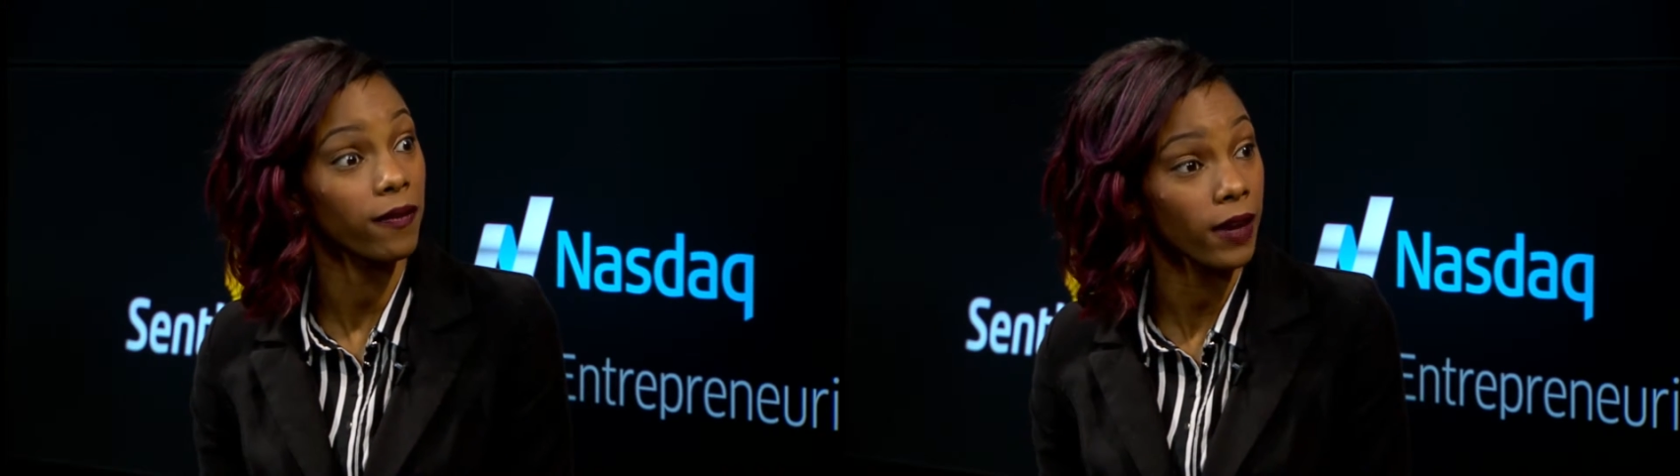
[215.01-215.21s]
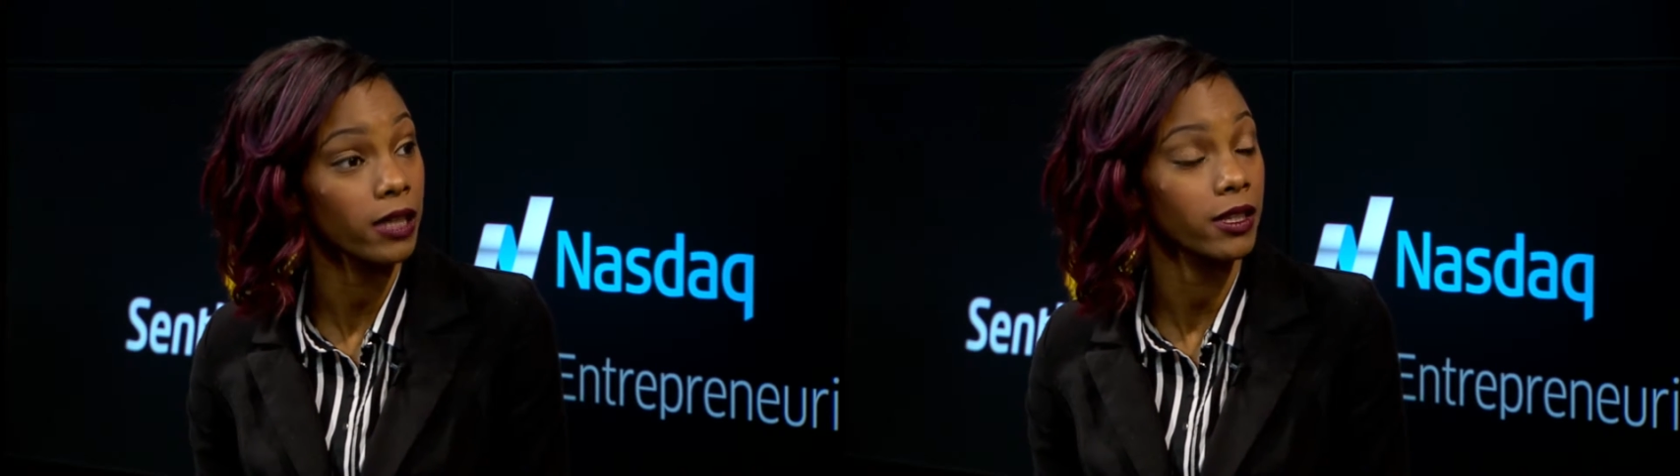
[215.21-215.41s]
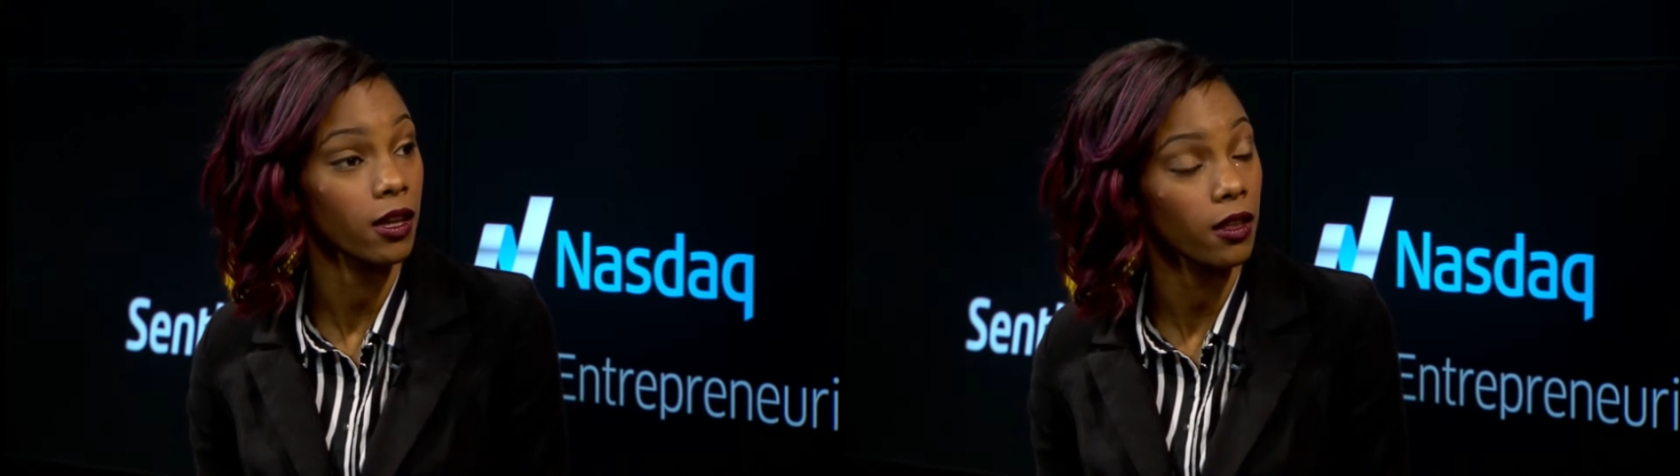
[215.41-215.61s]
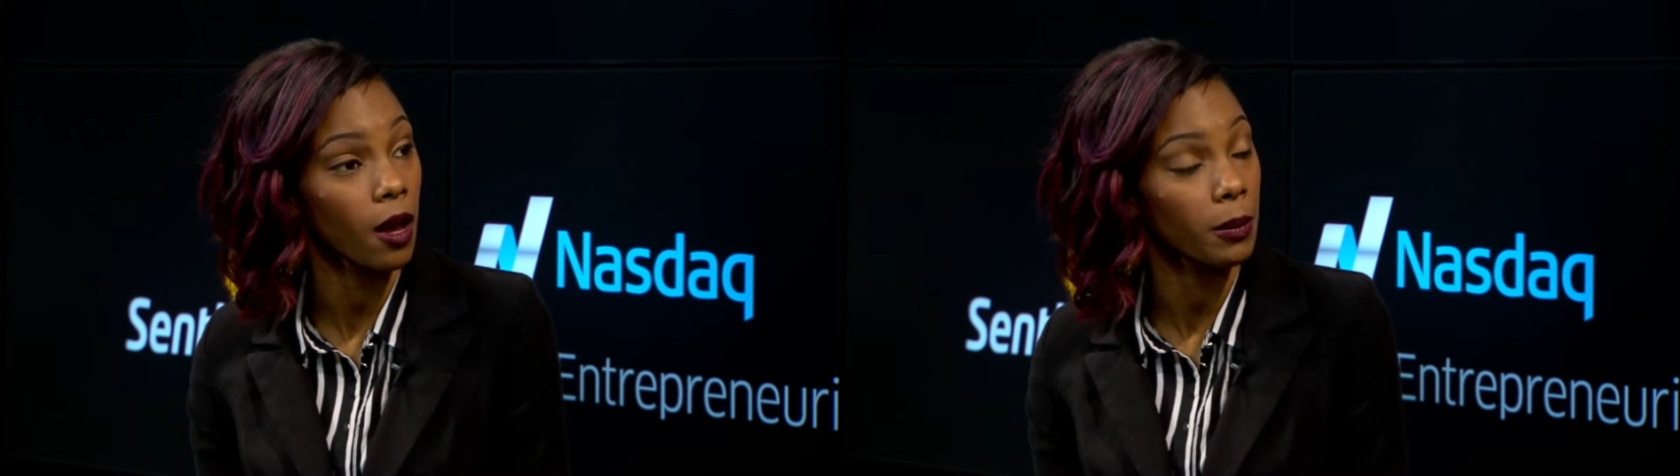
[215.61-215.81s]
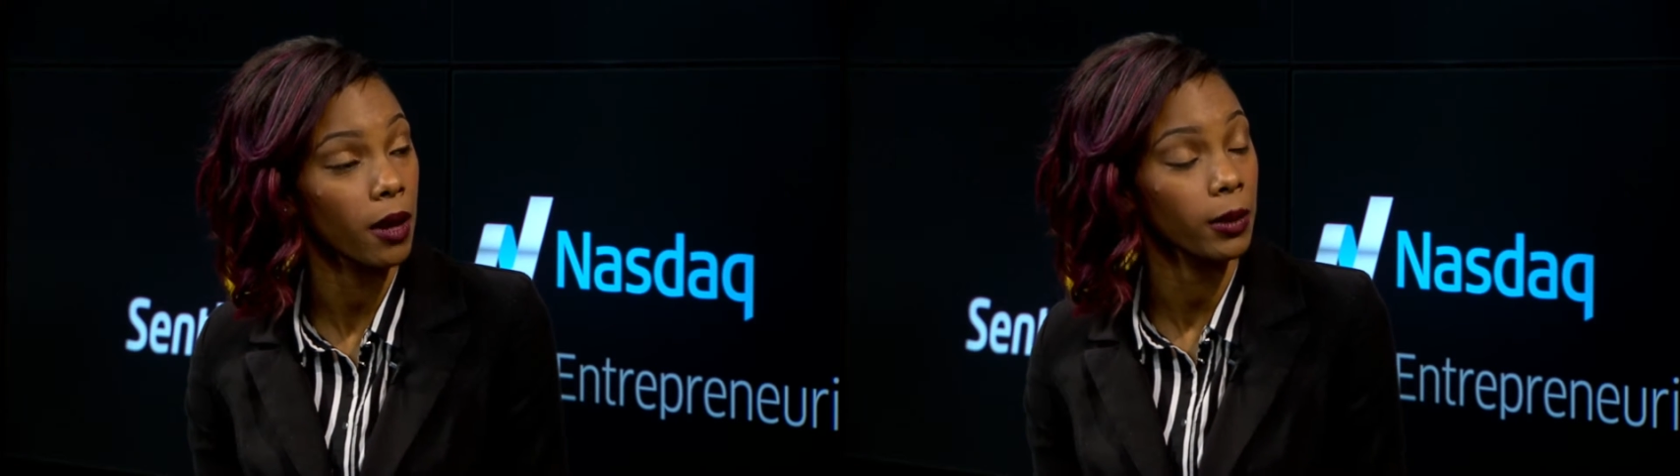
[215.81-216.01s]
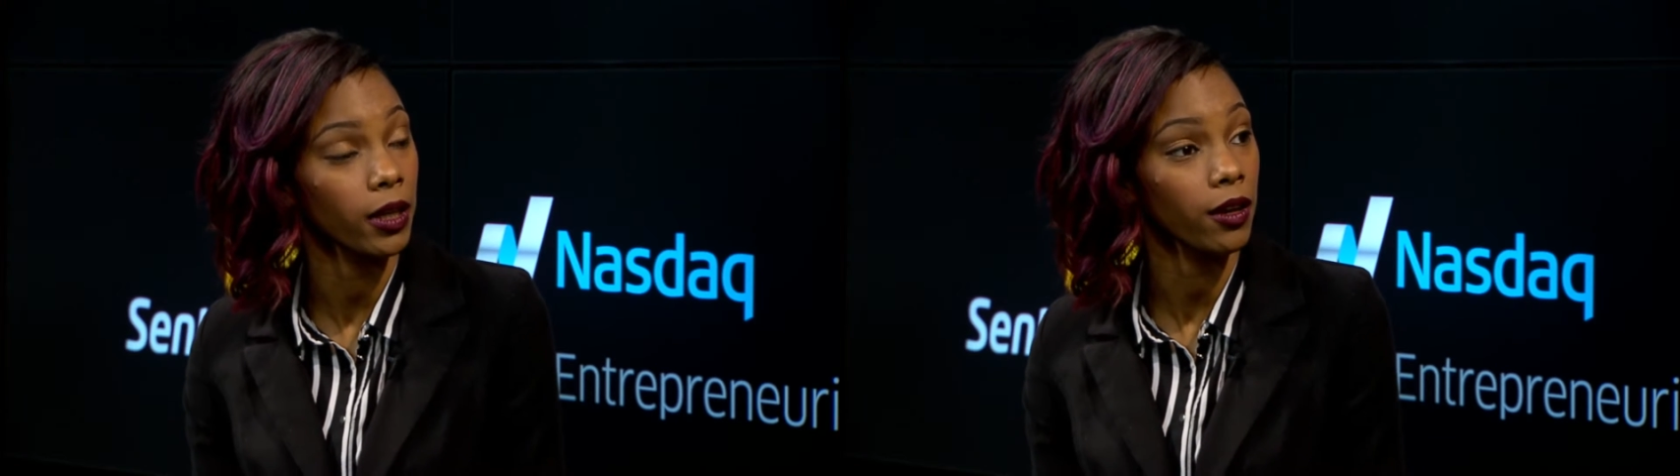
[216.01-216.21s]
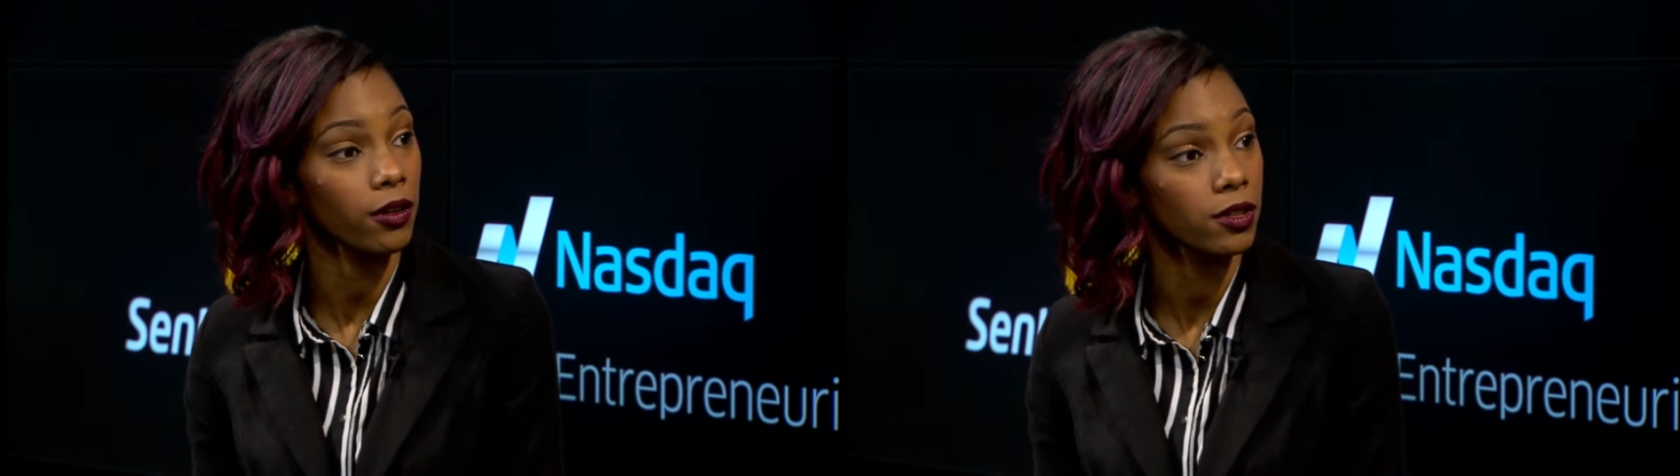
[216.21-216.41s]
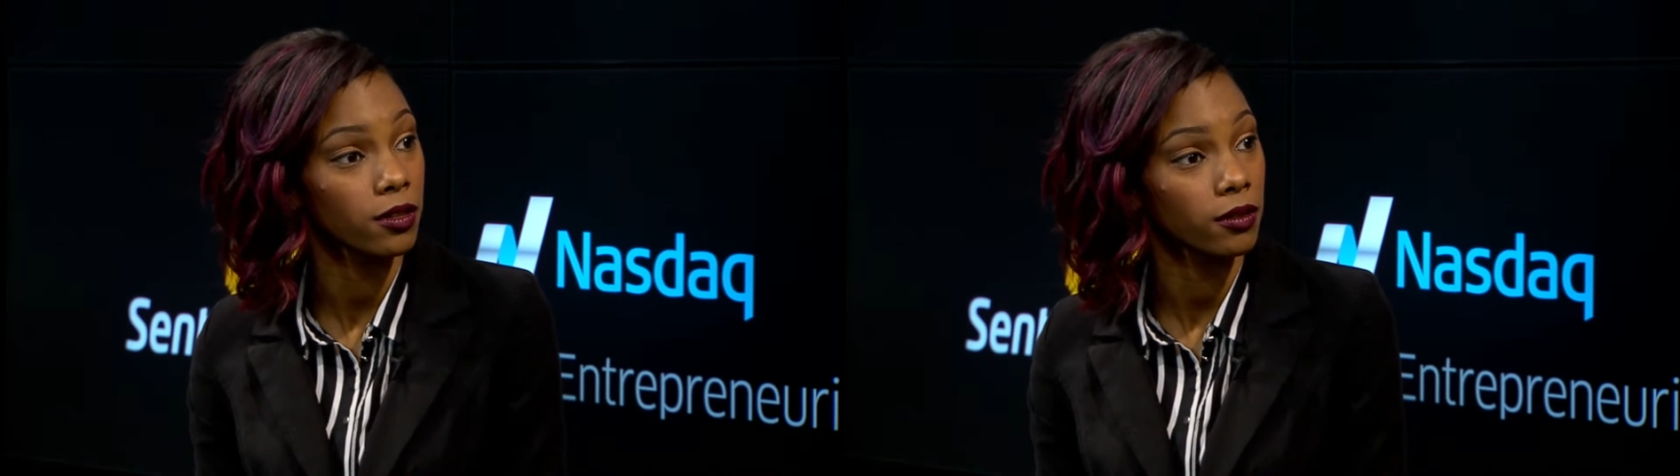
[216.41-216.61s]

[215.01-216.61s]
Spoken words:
facing in the upcoming years?